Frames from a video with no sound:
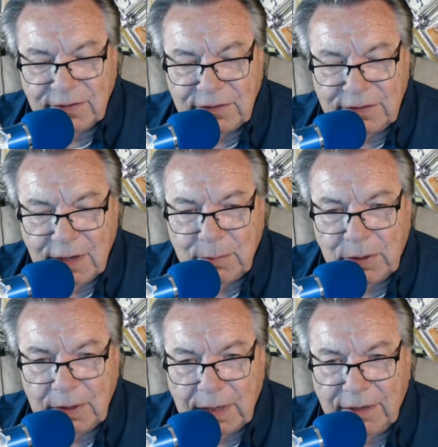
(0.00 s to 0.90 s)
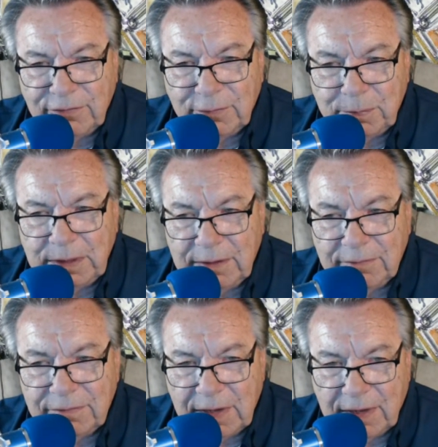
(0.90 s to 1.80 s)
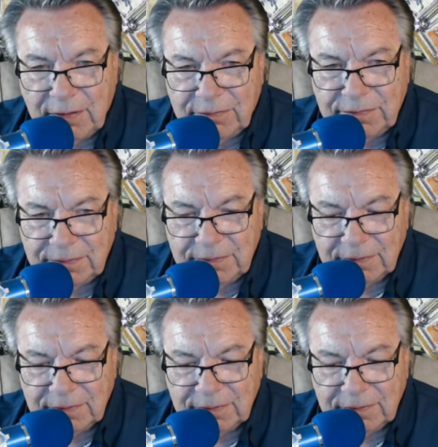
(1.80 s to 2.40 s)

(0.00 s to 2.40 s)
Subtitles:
a double SP valve.